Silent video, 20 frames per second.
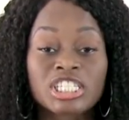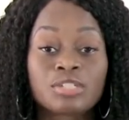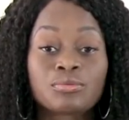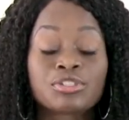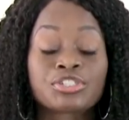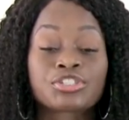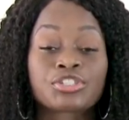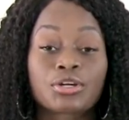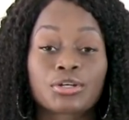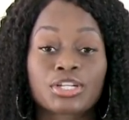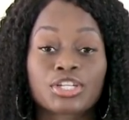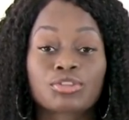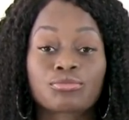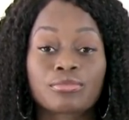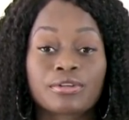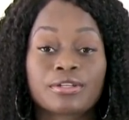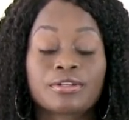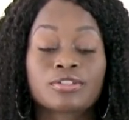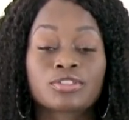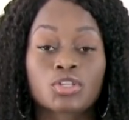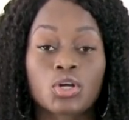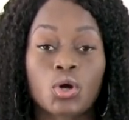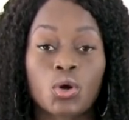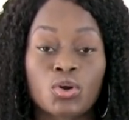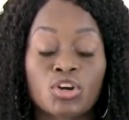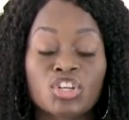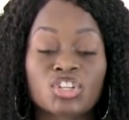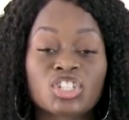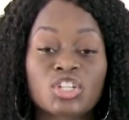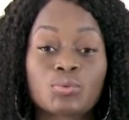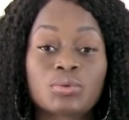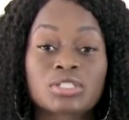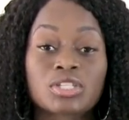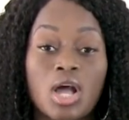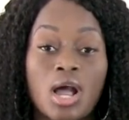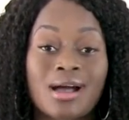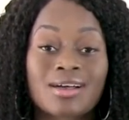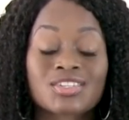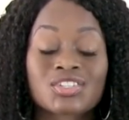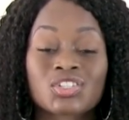She was 33 years old and she was
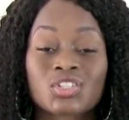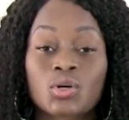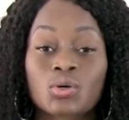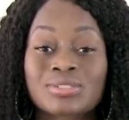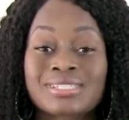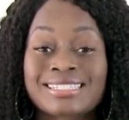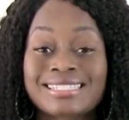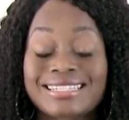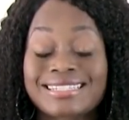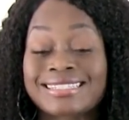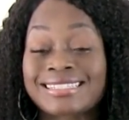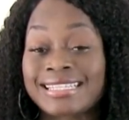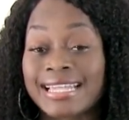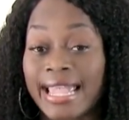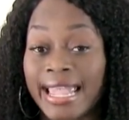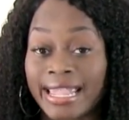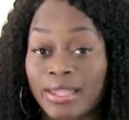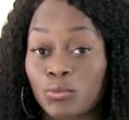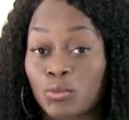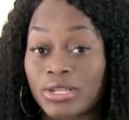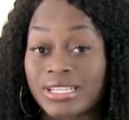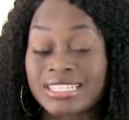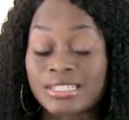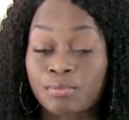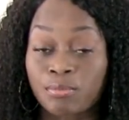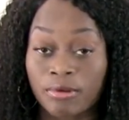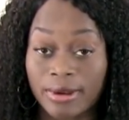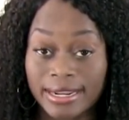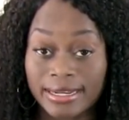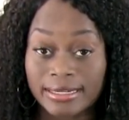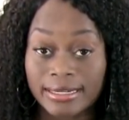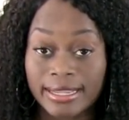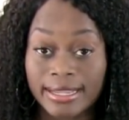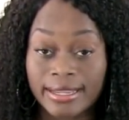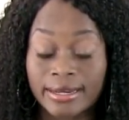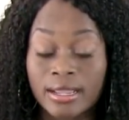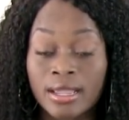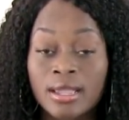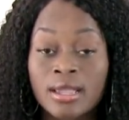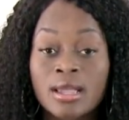also 6 to 8 weeks
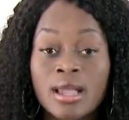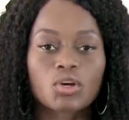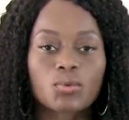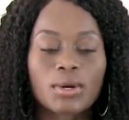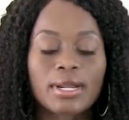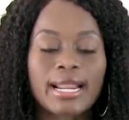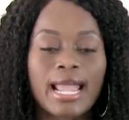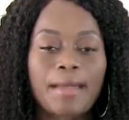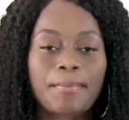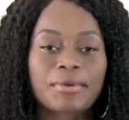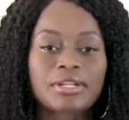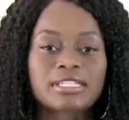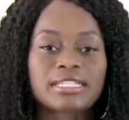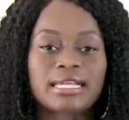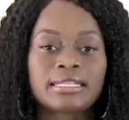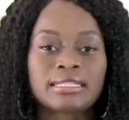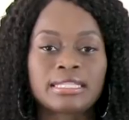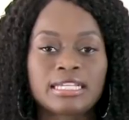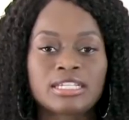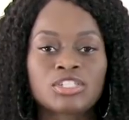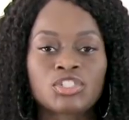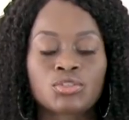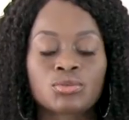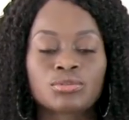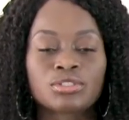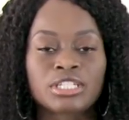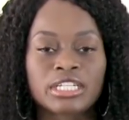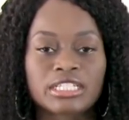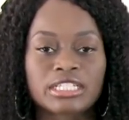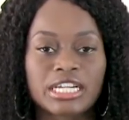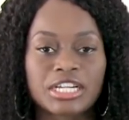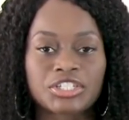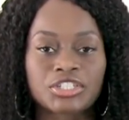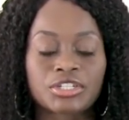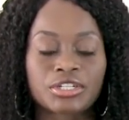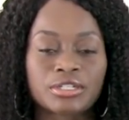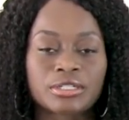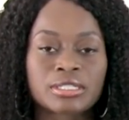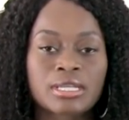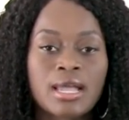pregnant. So what happened is that these two
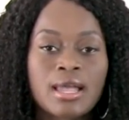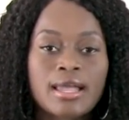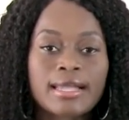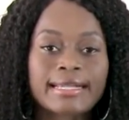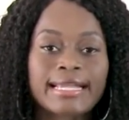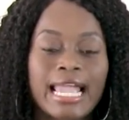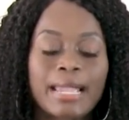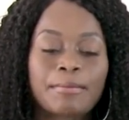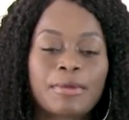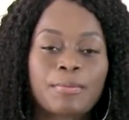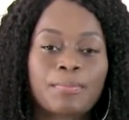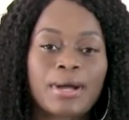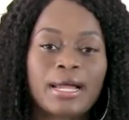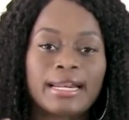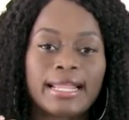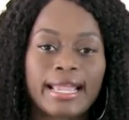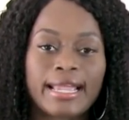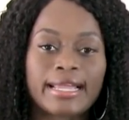teenagers came up on